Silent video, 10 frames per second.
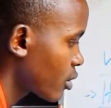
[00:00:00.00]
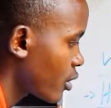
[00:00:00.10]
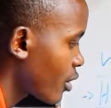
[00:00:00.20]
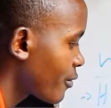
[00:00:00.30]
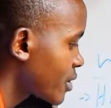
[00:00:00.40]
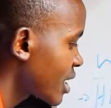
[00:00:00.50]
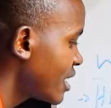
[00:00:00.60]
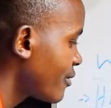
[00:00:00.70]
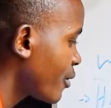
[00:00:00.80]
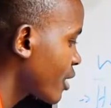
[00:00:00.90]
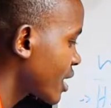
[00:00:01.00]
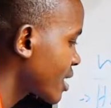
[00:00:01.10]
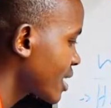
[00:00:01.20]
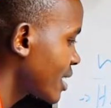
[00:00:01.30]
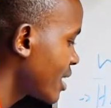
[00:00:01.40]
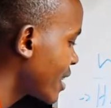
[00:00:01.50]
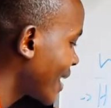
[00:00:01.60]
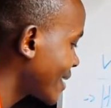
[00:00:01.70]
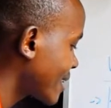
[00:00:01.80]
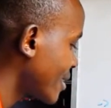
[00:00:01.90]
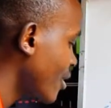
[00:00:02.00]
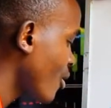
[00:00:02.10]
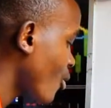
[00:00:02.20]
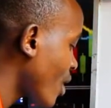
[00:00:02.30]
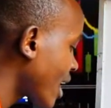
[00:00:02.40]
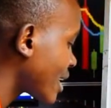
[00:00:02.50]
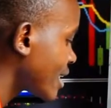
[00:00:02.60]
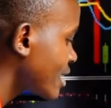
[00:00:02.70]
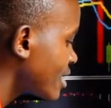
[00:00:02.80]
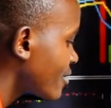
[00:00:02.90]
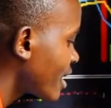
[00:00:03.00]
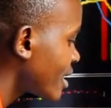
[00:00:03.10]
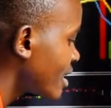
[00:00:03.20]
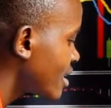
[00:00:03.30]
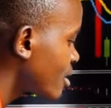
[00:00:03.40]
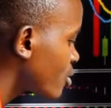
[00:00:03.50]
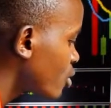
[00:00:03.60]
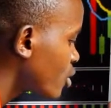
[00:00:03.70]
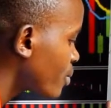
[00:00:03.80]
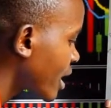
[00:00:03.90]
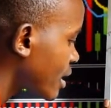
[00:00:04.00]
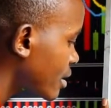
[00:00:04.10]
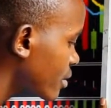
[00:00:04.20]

of trading forex is that, one, it is very easy to lose money.